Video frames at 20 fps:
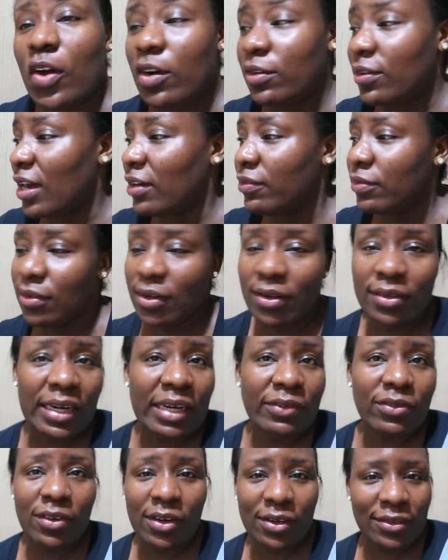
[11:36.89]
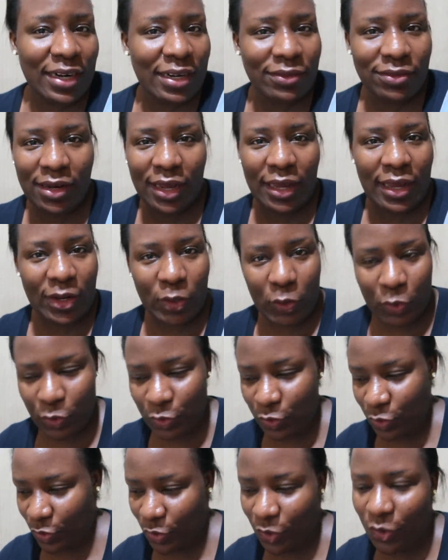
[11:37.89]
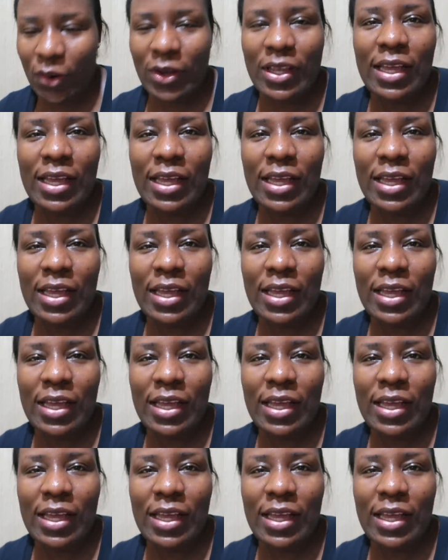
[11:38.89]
unravel and you're good to go.